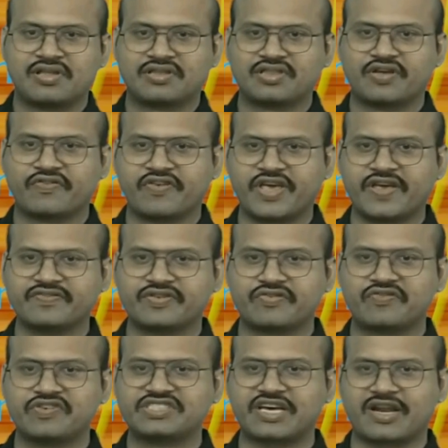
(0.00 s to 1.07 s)
The waves
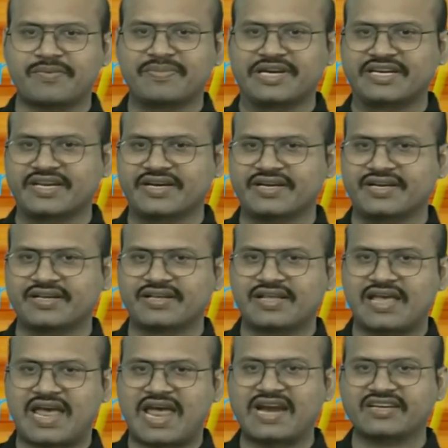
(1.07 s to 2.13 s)
which are emitted
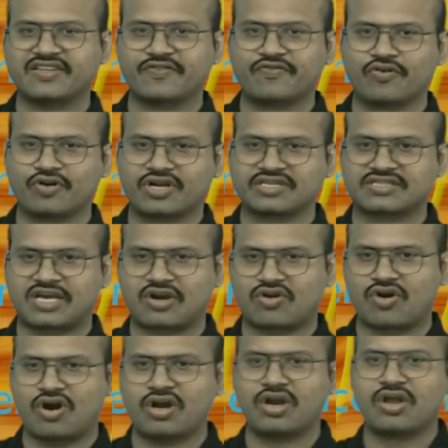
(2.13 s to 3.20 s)
at the focus are
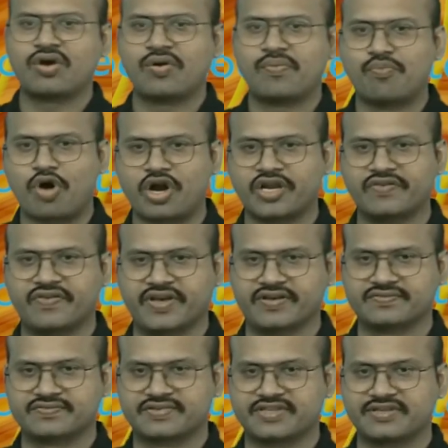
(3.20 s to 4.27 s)
called body waves.